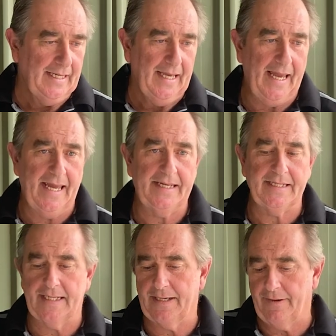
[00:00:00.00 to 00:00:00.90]
and
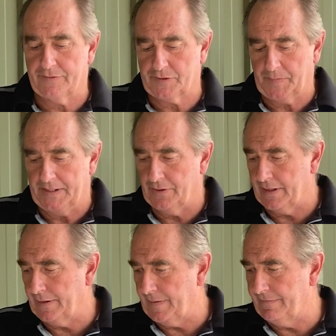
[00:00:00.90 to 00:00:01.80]
I've just been doing a
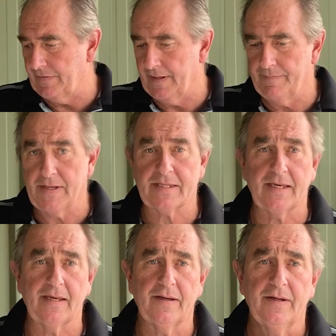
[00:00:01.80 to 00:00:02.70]
little bit of
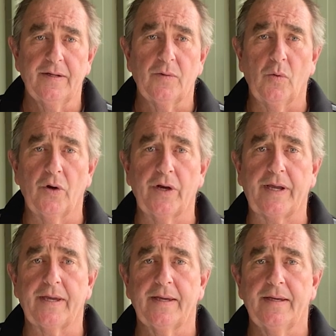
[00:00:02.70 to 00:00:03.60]
mixing
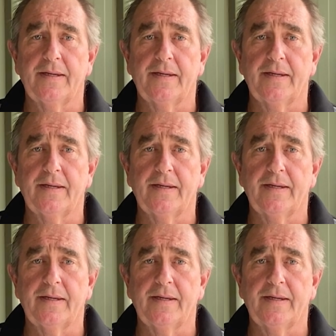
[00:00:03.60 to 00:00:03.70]
work,